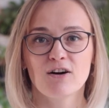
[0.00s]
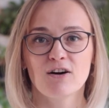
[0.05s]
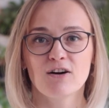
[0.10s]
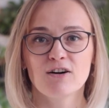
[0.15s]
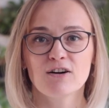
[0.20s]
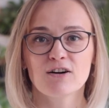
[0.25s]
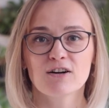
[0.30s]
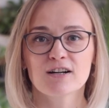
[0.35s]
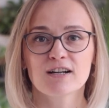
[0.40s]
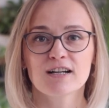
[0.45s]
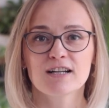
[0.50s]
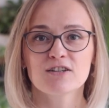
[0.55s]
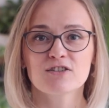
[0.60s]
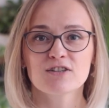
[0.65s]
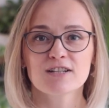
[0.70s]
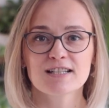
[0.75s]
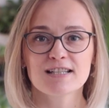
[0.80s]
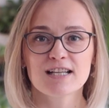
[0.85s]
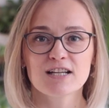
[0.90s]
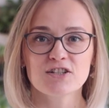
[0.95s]
or
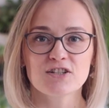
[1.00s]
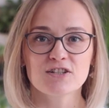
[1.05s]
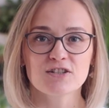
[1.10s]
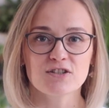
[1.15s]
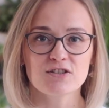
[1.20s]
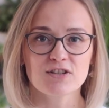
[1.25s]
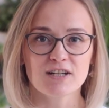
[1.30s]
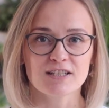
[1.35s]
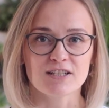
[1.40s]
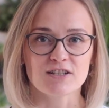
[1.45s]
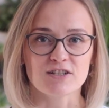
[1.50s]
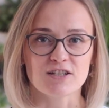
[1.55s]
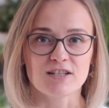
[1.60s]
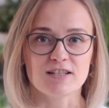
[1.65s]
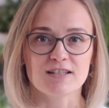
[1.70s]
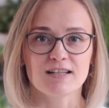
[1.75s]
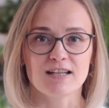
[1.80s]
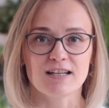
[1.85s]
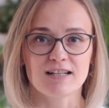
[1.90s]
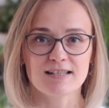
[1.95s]
translation
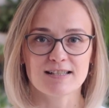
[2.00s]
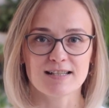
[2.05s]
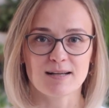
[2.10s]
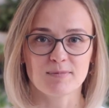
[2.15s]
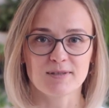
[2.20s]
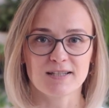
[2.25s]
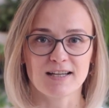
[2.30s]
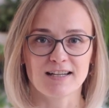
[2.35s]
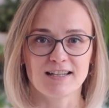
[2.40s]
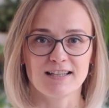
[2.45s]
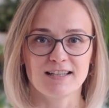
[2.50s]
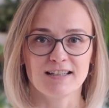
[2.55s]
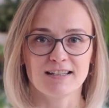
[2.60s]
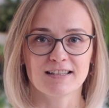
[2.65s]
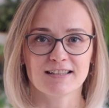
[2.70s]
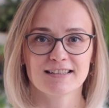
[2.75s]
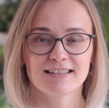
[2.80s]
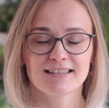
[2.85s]
strategies in subtitling.